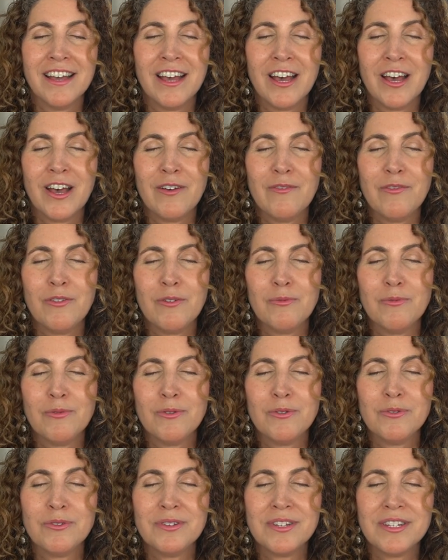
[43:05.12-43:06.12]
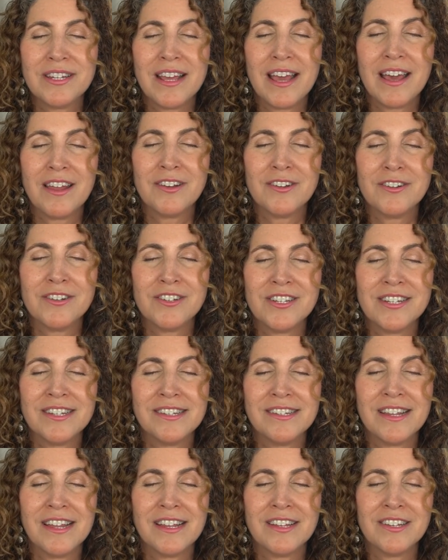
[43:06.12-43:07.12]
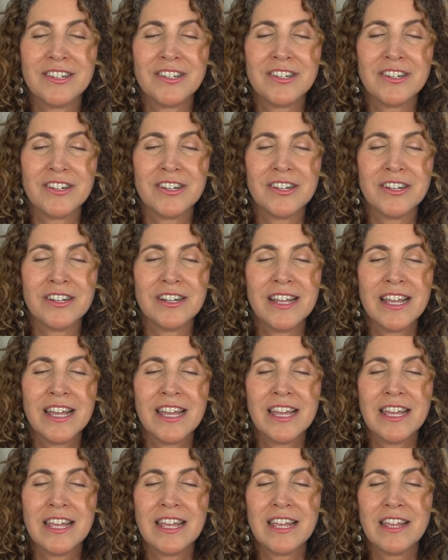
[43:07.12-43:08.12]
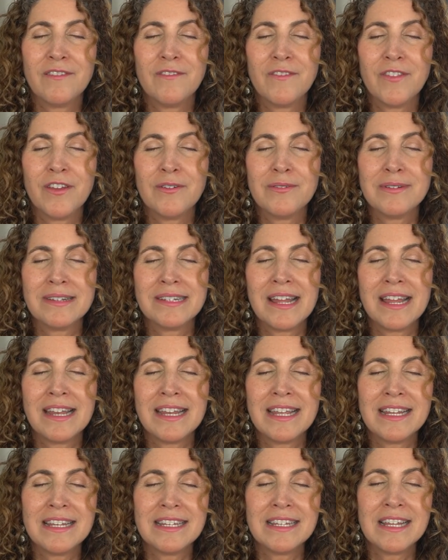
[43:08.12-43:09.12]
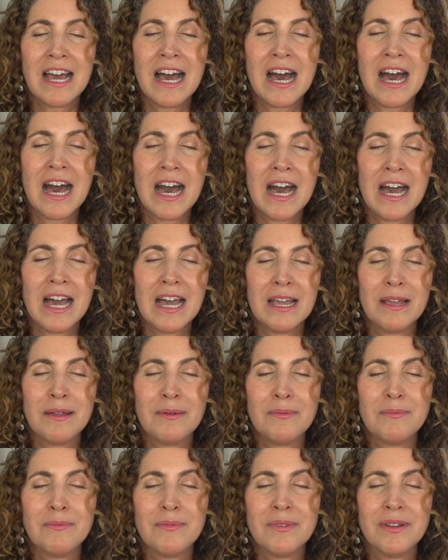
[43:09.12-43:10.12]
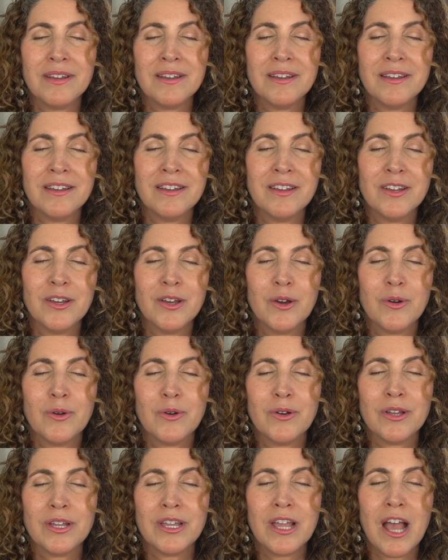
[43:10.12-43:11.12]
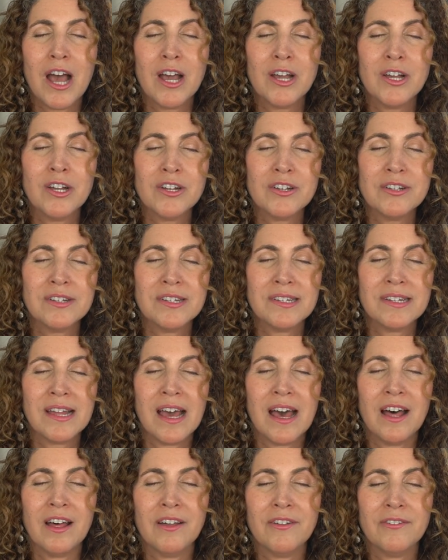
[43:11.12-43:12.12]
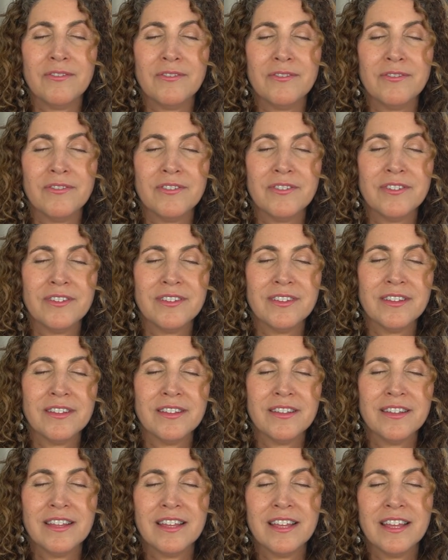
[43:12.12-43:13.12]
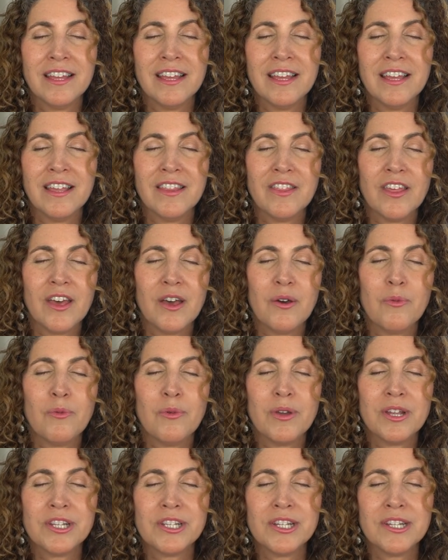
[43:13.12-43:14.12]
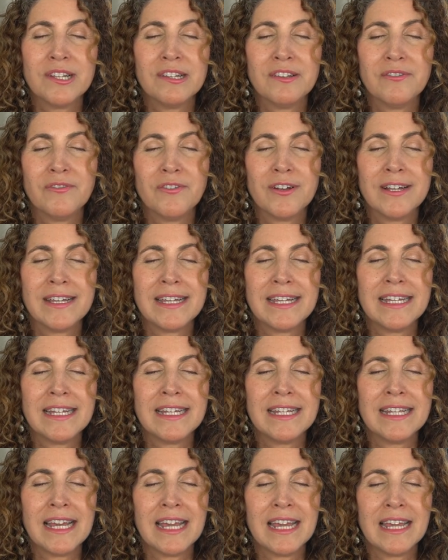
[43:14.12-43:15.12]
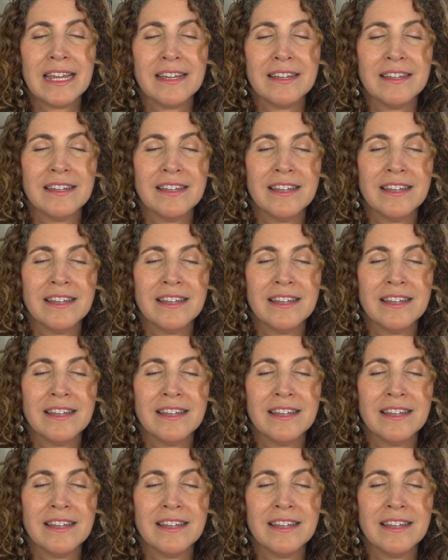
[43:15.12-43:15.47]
of the root energy center, if there was any time or younger self that wishes for healing,